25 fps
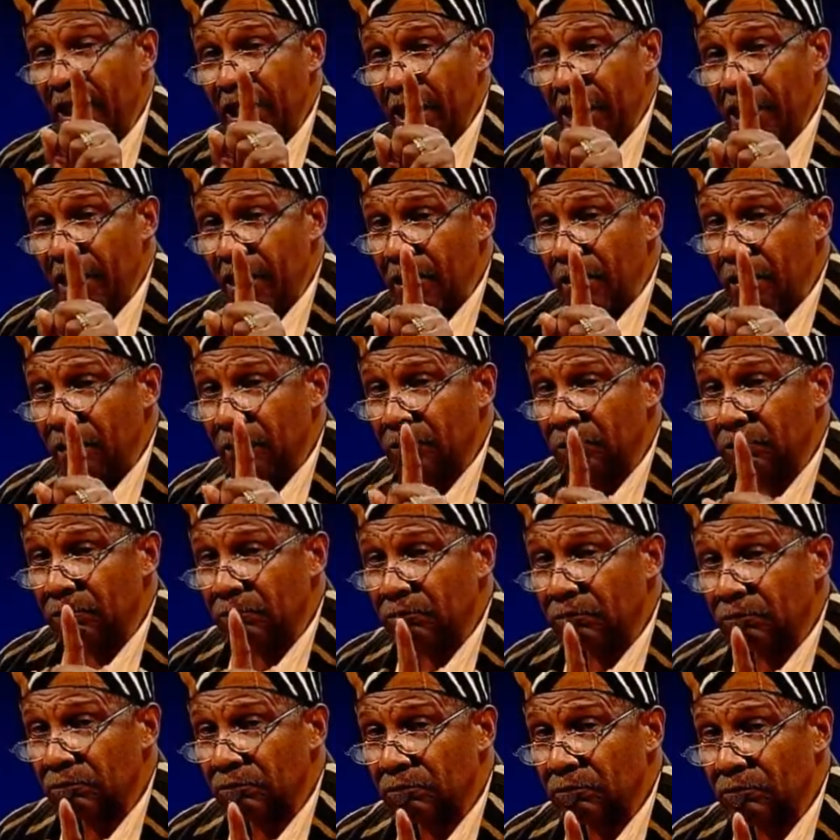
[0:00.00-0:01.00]
here.
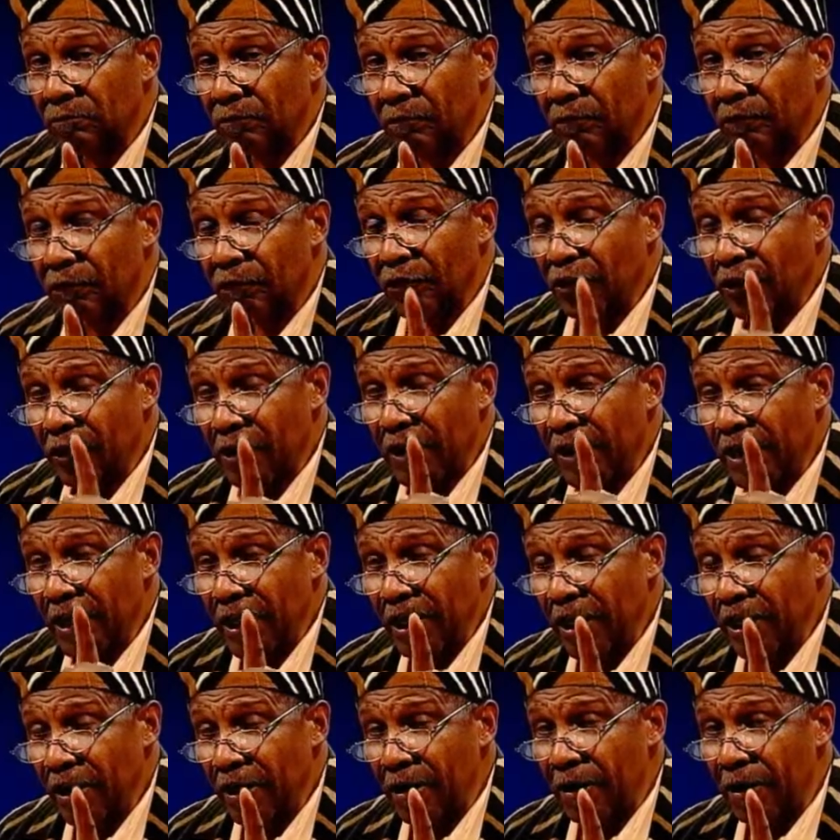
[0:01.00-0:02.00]
You're
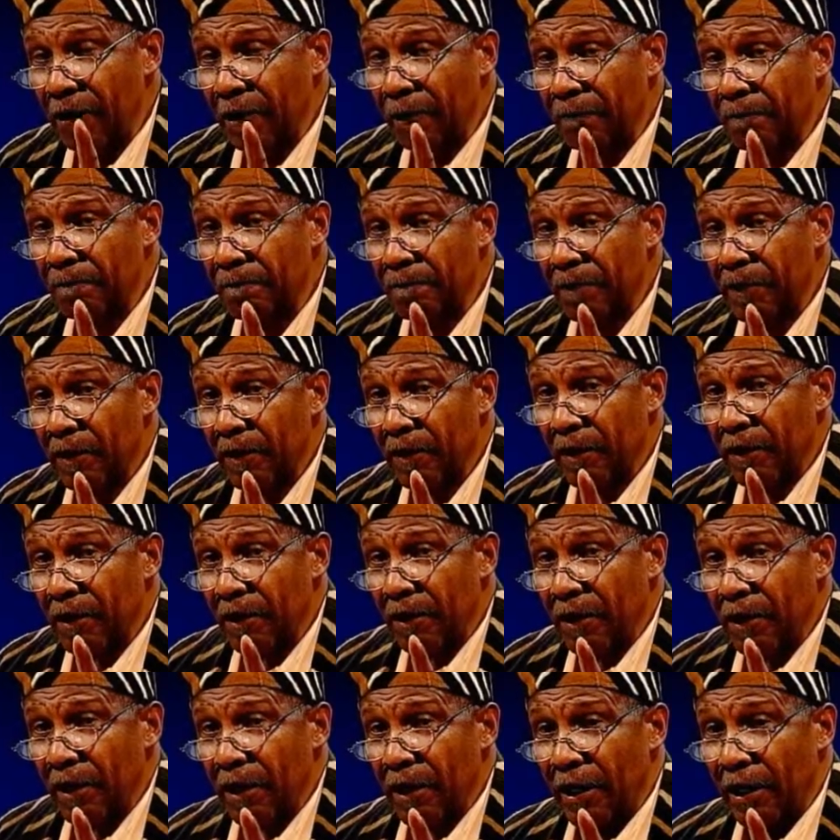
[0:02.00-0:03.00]
here.
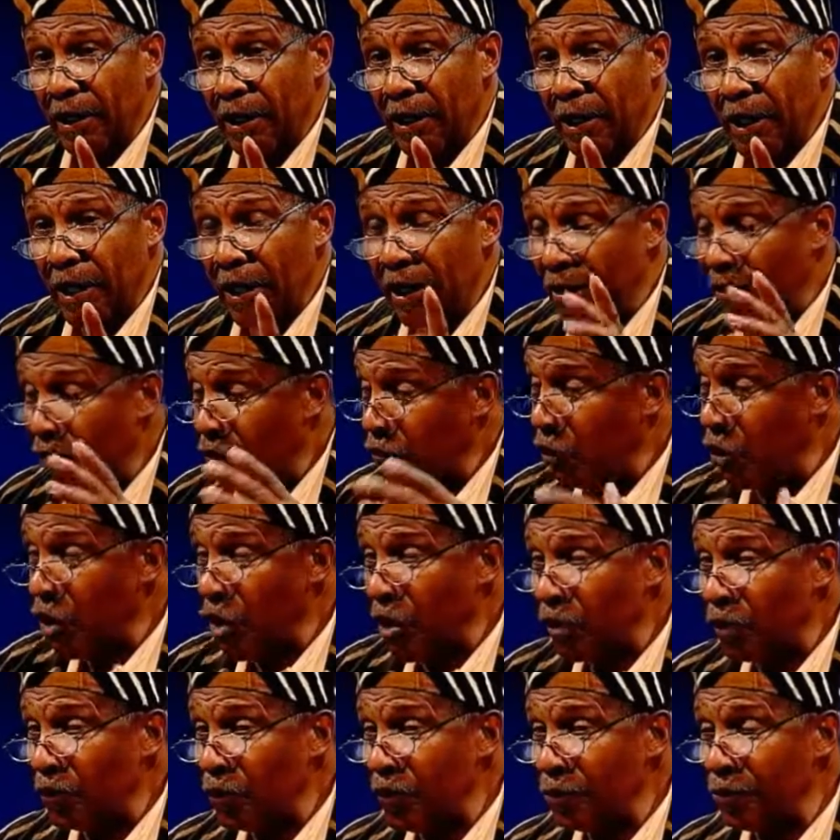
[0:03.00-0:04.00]
And
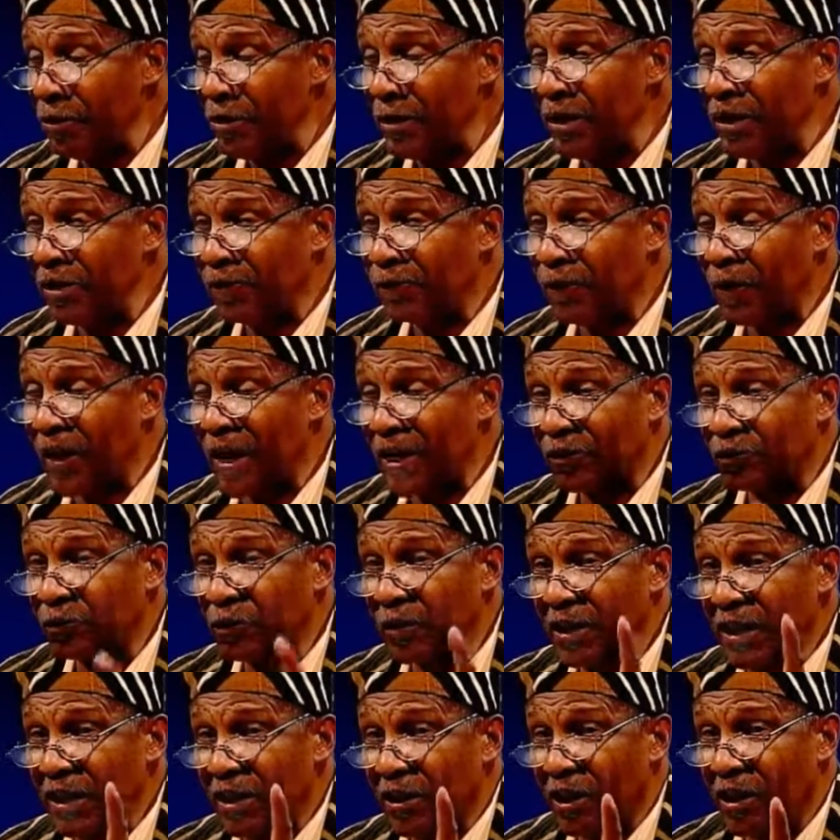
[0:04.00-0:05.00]
long we're in this flesh,
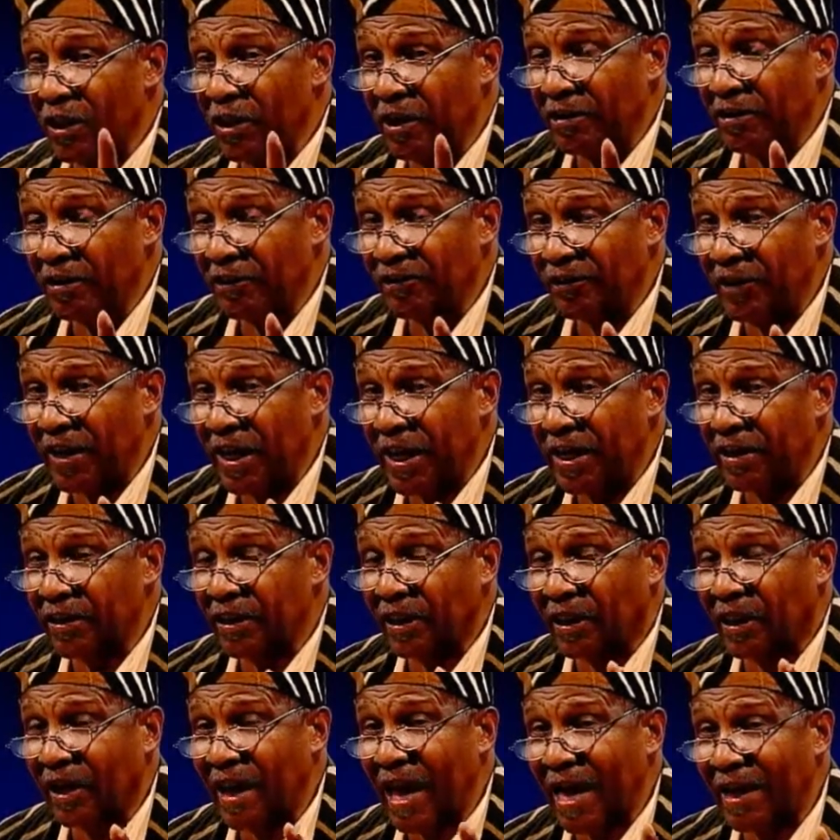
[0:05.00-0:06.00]
we need to
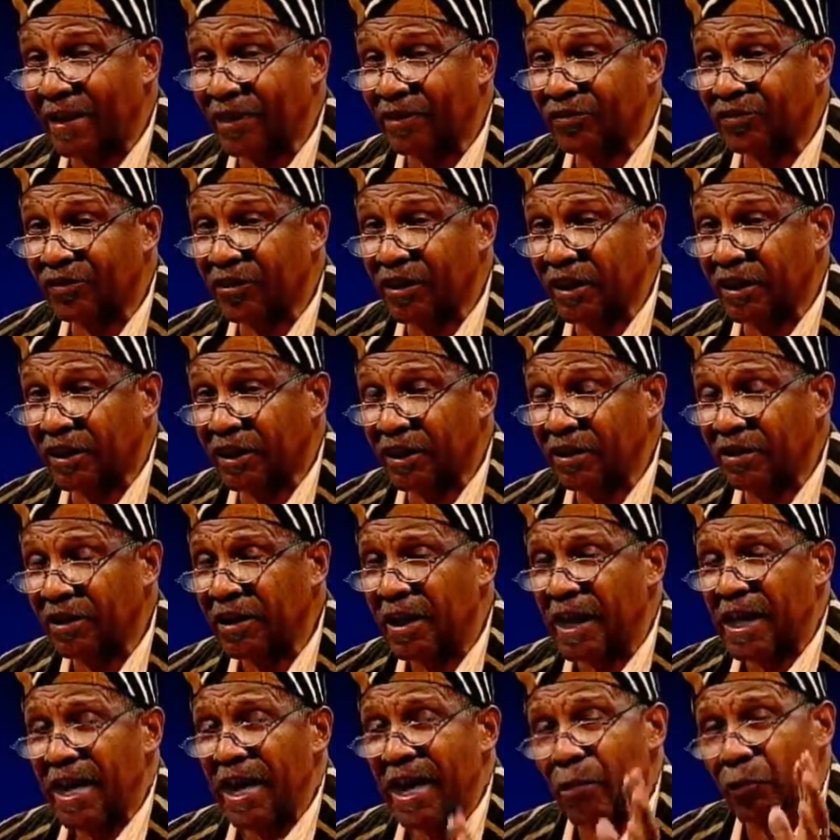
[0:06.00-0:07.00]
understand the clock is
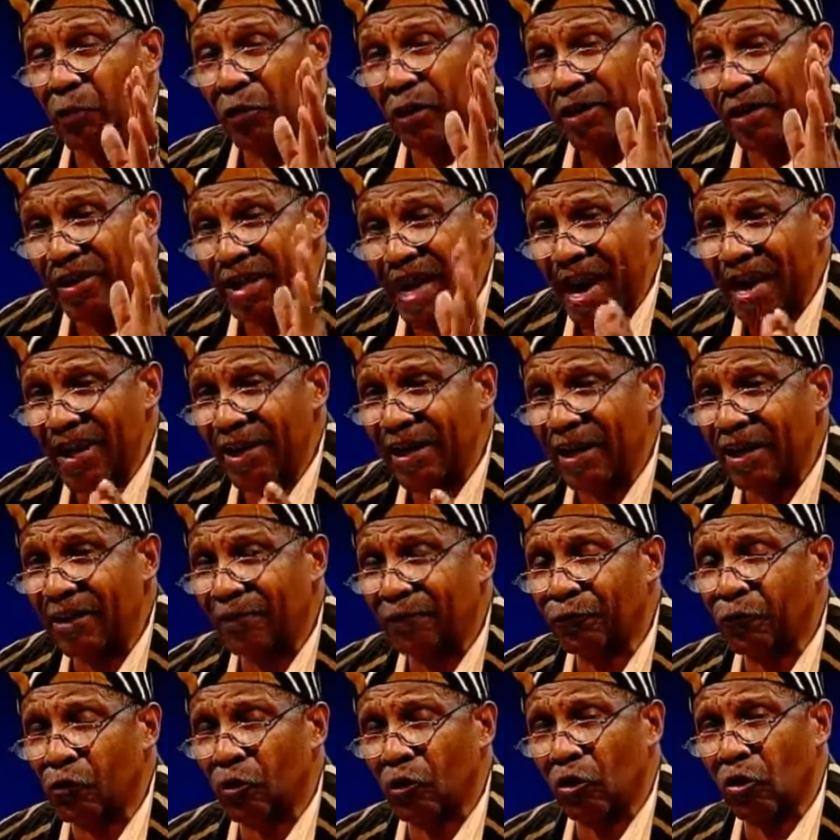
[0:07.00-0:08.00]
ticking and we're not
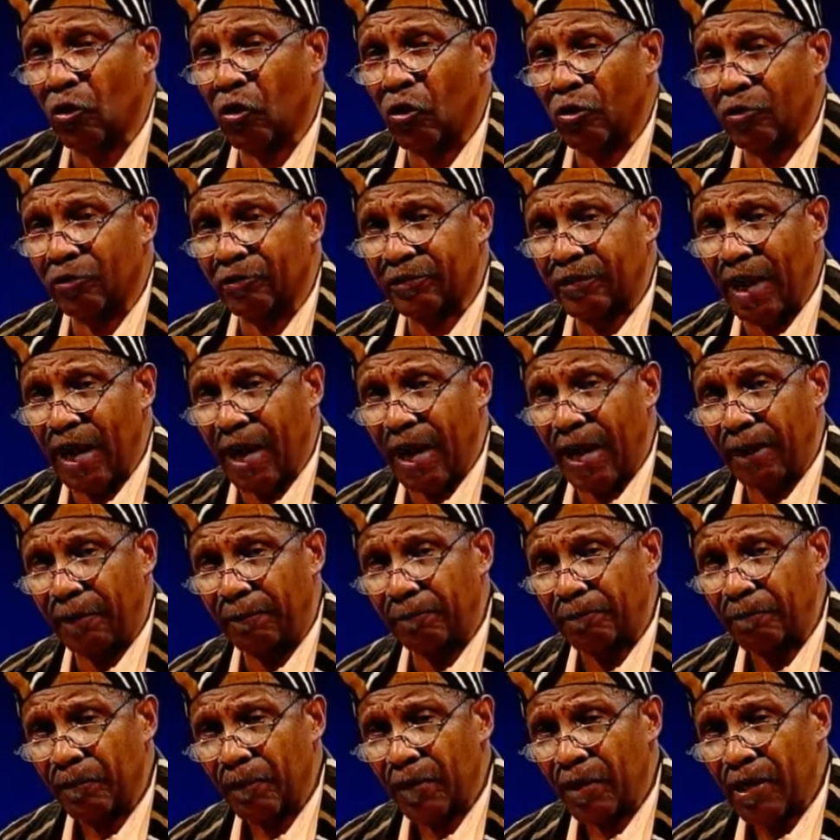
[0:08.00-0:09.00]
here for a long
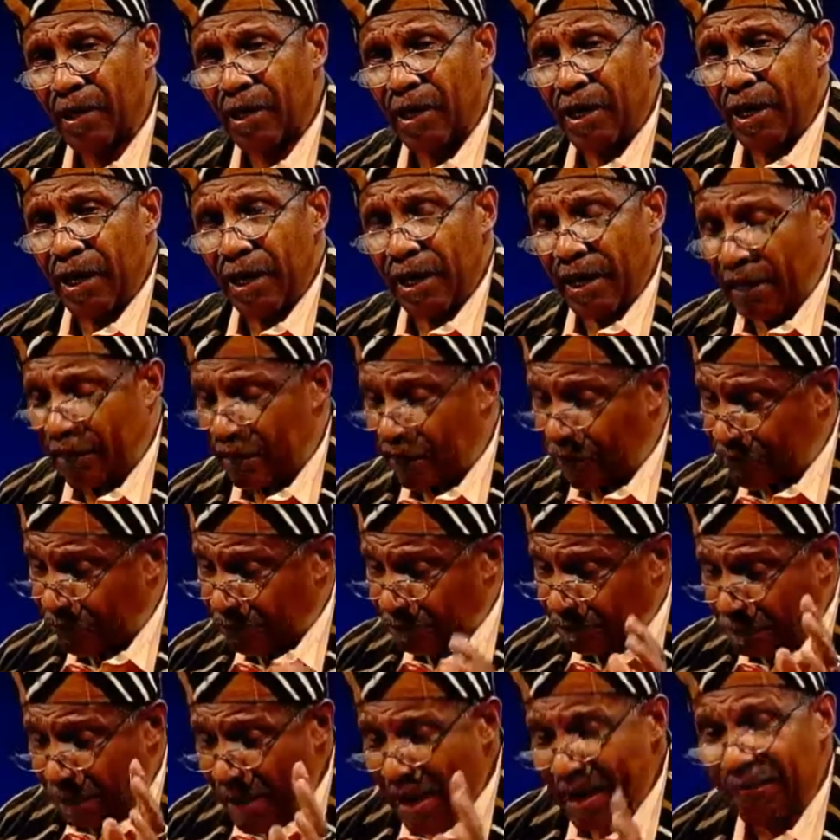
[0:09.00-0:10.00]
time. And
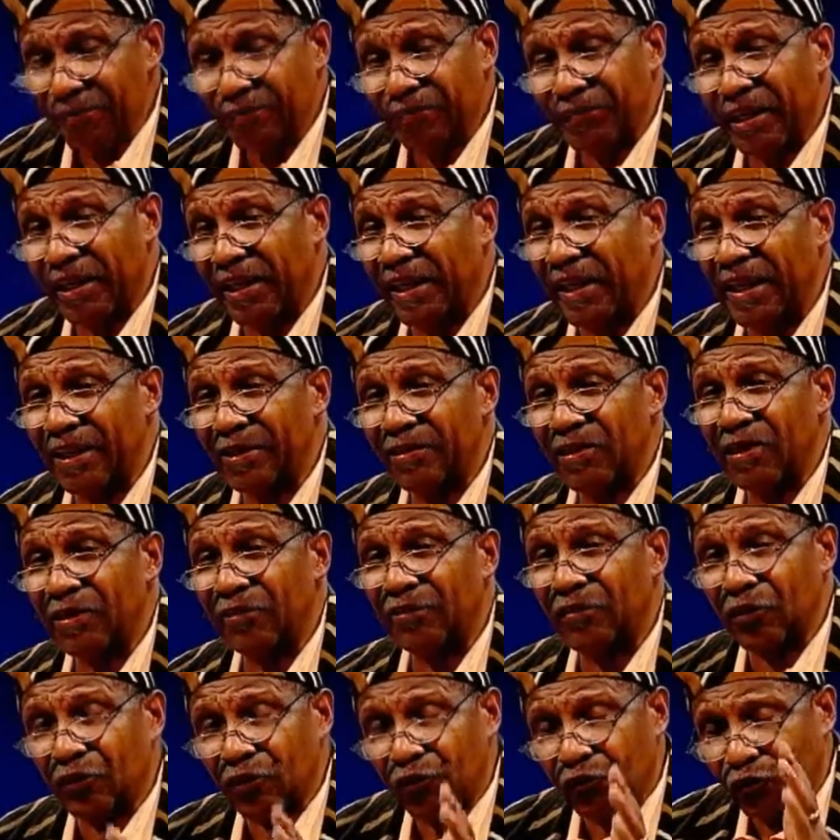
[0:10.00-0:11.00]
it's best to get
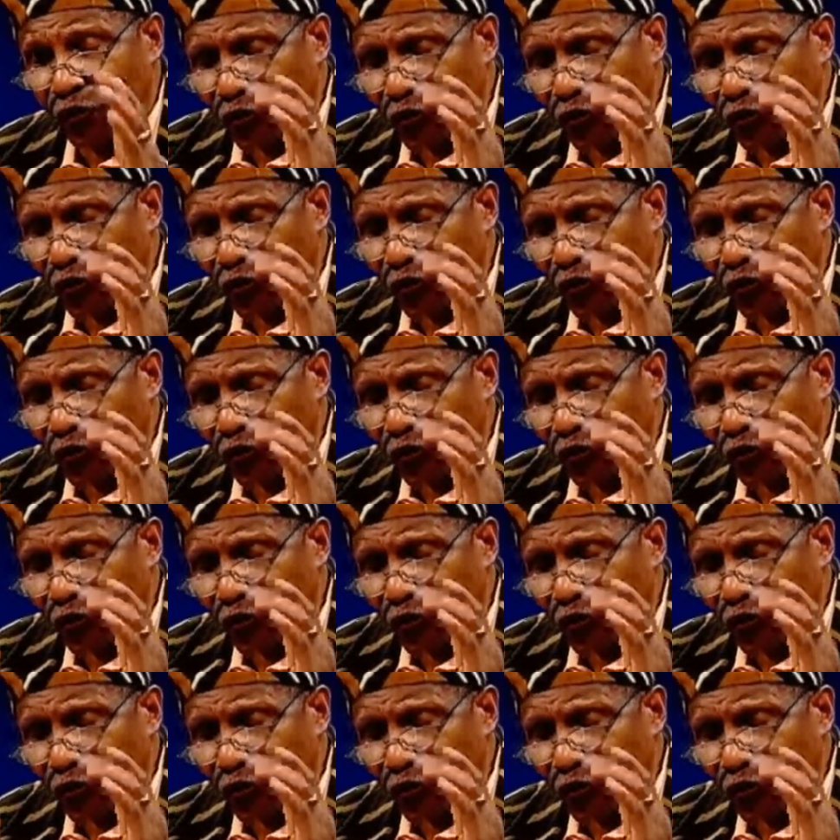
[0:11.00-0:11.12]
this as